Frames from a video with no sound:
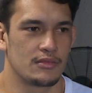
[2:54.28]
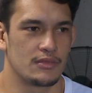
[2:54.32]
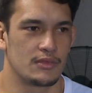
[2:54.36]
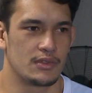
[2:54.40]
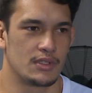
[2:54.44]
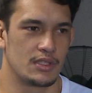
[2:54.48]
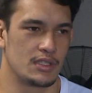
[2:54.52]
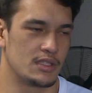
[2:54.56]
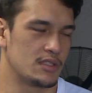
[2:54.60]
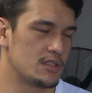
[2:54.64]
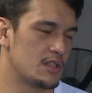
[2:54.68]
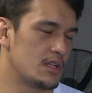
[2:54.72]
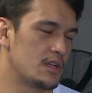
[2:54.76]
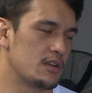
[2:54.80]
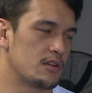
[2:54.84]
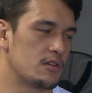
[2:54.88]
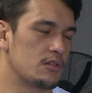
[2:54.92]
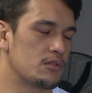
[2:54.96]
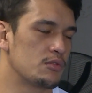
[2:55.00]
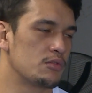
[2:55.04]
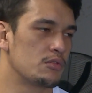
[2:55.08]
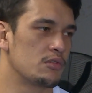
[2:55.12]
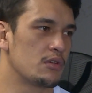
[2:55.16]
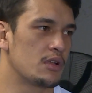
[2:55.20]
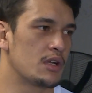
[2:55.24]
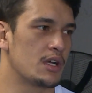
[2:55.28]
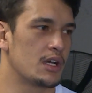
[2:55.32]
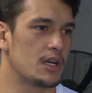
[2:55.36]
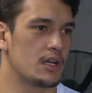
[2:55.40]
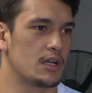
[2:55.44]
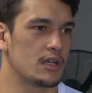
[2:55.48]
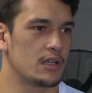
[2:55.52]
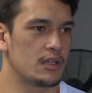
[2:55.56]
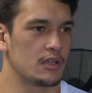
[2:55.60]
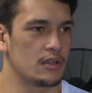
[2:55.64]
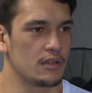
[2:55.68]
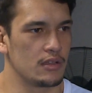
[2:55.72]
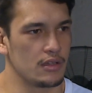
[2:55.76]
he's like cool
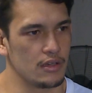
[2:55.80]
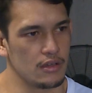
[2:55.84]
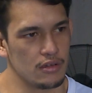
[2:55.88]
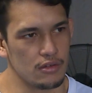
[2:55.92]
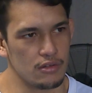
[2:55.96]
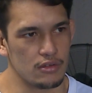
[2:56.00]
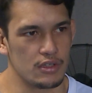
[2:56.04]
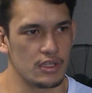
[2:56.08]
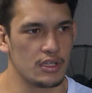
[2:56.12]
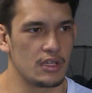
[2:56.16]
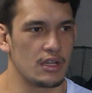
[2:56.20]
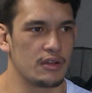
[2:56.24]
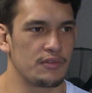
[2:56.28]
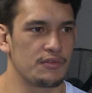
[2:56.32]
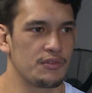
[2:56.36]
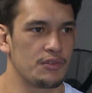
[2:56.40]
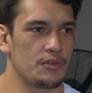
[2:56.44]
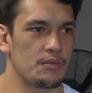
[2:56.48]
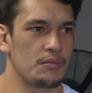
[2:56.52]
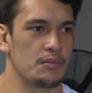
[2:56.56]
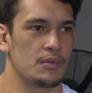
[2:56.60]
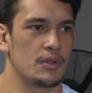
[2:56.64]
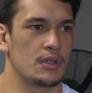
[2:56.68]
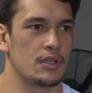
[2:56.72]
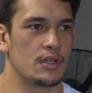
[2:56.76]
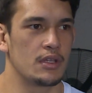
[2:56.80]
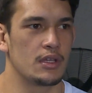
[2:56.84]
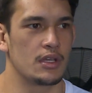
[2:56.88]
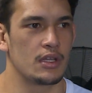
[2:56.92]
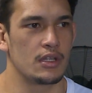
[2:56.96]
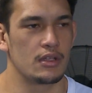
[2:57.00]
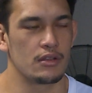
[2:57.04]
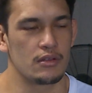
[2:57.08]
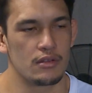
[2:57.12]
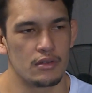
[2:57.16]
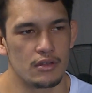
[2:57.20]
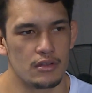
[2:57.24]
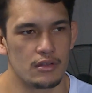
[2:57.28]
guy looking after me
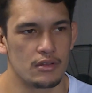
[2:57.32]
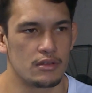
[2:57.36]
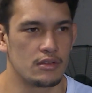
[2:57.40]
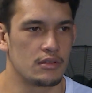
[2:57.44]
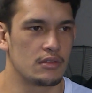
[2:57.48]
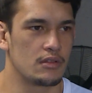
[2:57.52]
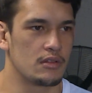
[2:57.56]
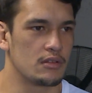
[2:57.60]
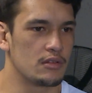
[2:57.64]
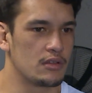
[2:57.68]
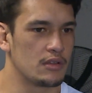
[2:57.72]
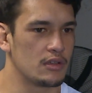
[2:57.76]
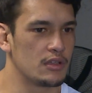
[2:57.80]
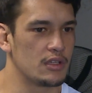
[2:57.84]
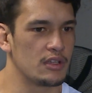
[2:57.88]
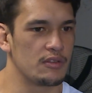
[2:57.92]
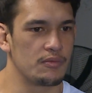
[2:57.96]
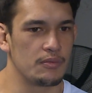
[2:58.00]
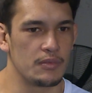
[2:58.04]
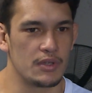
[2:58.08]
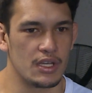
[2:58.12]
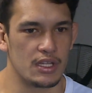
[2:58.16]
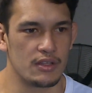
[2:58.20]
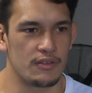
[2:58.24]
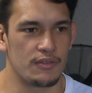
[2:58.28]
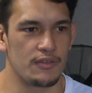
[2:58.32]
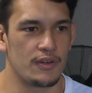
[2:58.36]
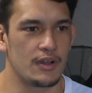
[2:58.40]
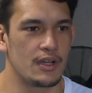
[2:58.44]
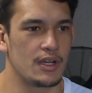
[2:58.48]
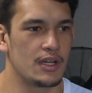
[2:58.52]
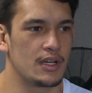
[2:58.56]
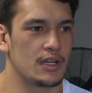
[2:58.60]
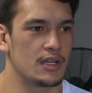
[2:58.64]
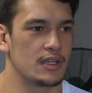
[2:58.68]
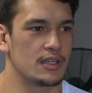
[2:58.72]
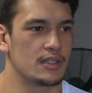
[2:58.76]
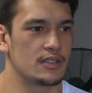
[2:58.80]
and give me
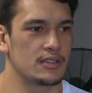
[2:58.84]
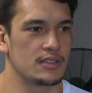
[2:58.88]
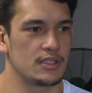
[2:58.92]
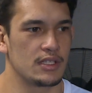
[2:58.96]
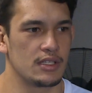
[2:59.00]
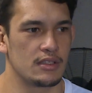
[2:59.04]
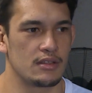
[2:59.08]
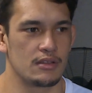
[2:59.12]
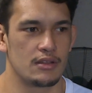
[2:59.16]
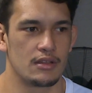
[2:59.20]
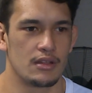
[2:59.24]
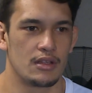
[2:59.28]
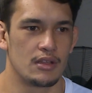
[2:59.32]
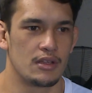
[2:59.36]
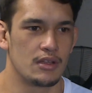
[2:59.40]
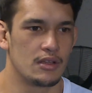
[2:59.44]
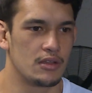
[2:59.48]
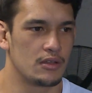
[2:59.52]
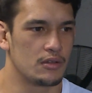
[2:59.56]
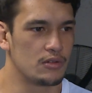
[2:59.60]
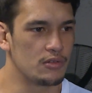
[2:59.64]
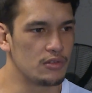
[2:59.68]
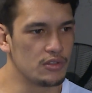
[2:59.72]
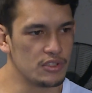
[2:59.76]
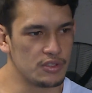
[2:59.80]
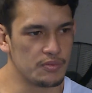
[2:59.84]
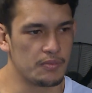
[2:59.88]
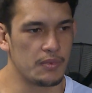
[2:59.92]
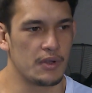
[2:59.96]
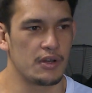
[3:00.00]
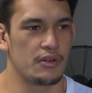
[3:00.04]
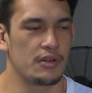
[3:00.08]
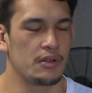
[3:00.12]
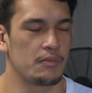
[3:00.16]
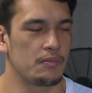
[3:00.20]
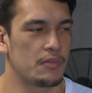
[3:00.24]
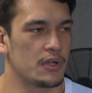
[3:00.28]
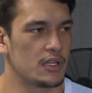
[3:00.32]
advice and good
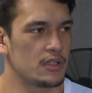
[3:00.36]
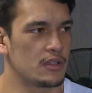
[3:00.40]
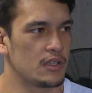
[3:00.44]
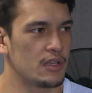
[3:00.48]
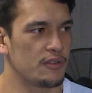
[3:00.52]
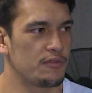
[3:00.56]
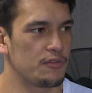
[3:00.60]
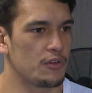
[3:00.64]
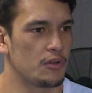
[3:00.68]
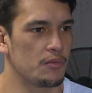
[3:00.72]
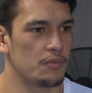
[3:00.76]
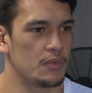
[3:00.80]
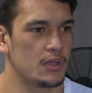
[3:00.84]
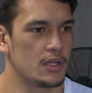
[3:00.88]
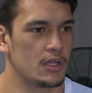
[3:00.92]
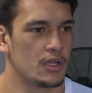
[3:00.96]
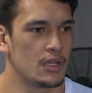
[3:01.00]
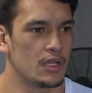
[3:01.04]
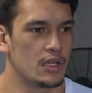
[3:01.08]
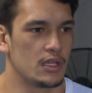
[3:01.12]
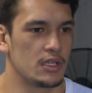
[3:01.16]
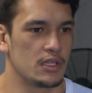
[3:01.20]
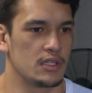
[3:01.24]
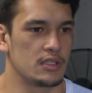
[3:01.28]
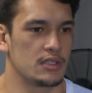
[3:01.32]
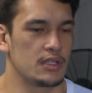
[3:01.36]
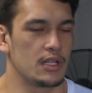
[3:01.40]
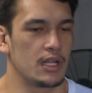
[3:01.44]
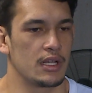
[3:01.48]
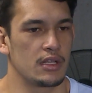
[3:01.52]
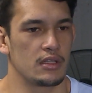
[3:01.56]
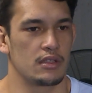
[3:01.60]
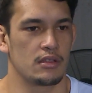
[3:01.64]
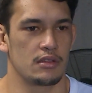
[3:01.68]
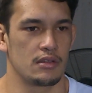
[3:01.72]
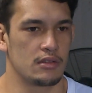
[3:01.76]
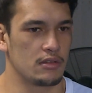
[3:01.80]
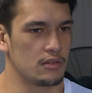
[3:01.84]
sparring partner for me. He's like.
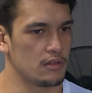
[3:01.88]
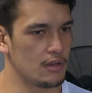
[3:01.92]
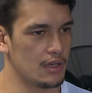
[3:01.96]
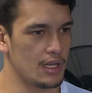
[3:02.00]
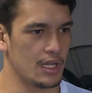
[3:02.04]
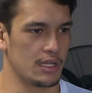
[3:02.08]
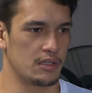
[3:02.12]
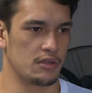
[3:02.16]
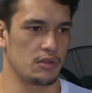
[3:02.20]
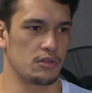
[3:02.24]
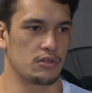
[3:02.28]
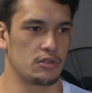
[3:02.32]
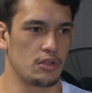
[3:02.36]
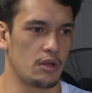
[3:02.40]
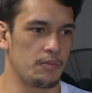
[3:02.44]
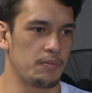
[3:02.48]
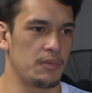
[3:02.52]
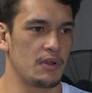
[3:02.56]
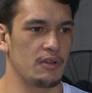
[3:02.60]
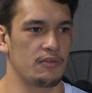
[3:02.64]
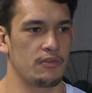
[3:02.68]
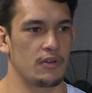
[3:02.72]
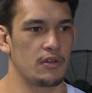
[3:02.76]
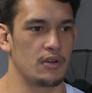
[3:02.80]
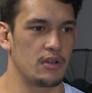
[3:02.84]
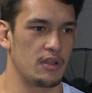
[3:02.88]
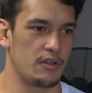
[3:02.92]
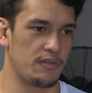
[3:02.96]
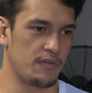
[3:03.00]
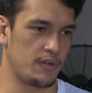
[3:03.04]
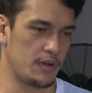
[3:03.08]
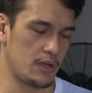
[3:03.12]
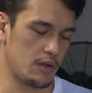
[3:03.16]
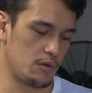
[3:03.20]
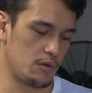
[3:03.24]
Like the top level, if I